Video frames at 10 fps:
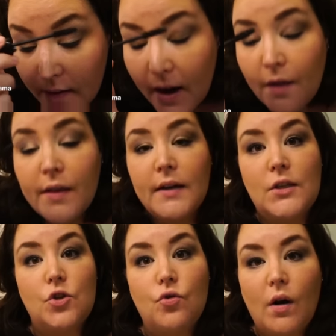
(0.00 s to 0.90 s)
now that
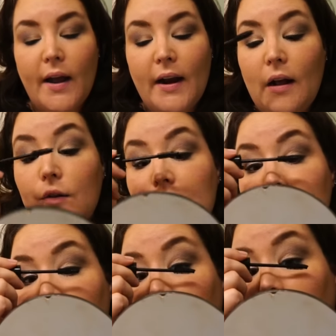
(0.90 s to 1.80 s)
it's dried out
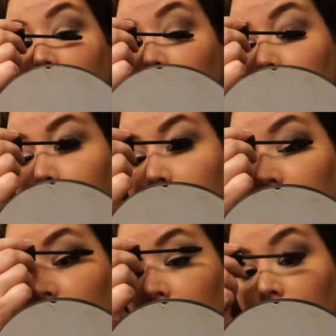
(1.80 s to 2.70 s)
slightly
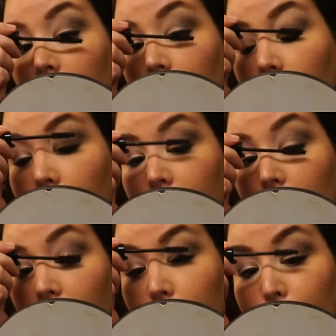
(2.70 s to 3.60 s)
and
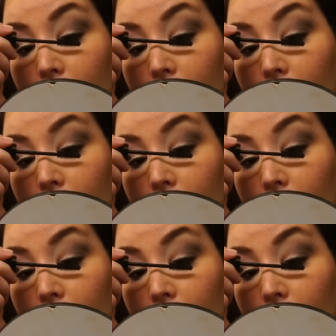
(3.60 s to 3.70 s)
gotten